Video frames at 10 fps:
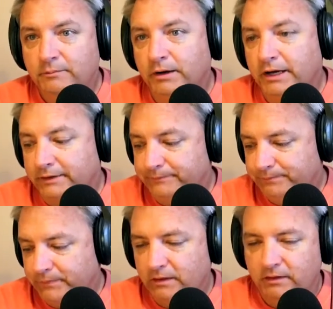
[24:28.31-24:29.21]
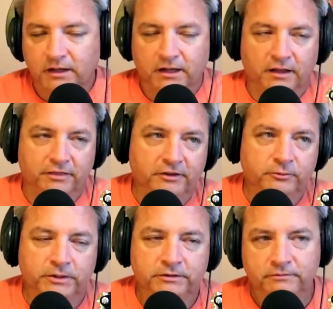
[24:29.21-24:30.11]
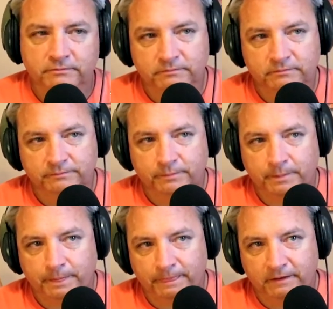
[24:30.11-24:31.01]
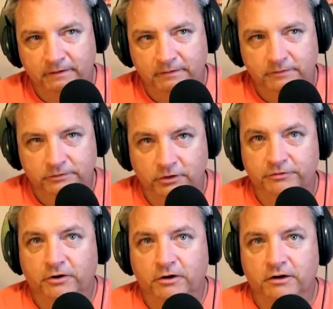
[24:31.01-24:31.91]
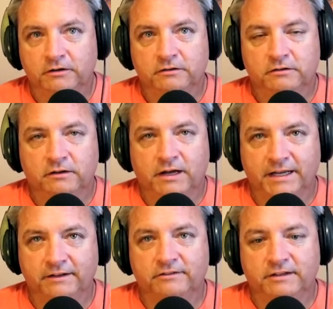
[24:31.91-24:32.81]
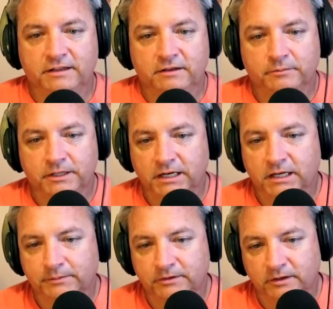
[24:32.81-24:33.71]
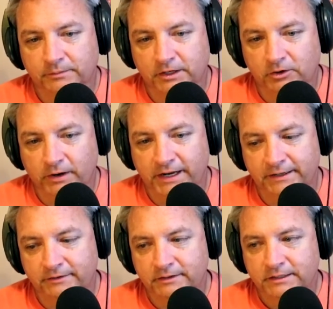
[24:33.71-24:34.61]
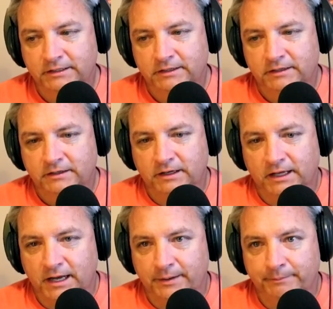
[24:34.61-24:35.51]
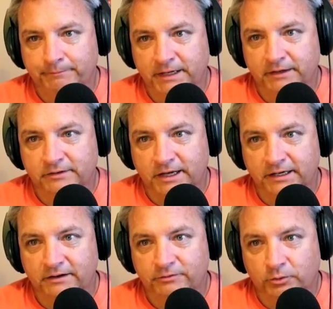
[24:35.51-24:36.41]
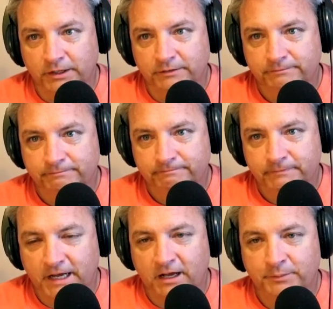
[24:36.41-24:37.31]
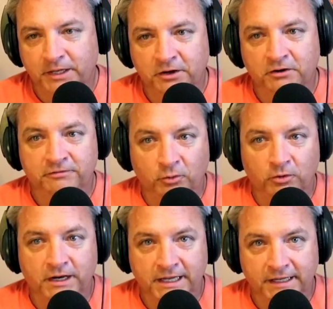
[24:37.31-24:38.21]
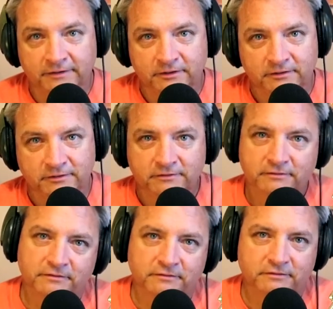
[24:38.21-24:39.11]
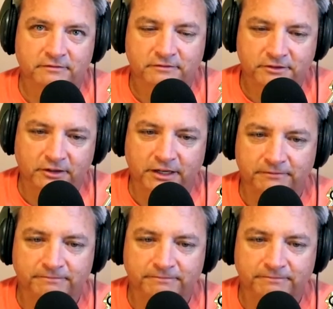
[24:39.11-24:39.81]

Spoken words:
But this one, so far, I can see them leading up to something grand, and I'm excited for it. I'm here for it. So there.